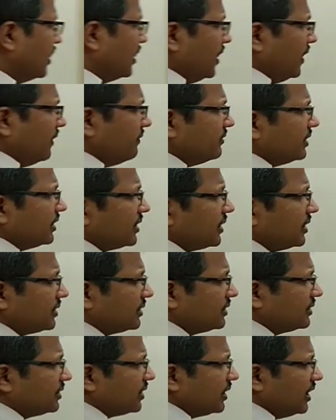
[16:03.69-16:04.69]
If there
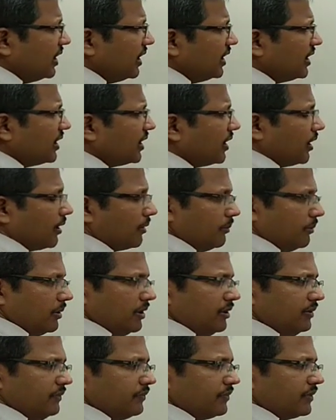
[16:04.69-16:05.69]
are 3
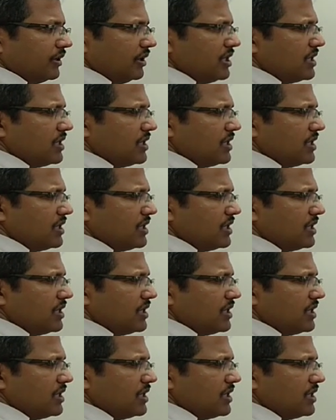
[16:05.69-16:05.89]
carbon,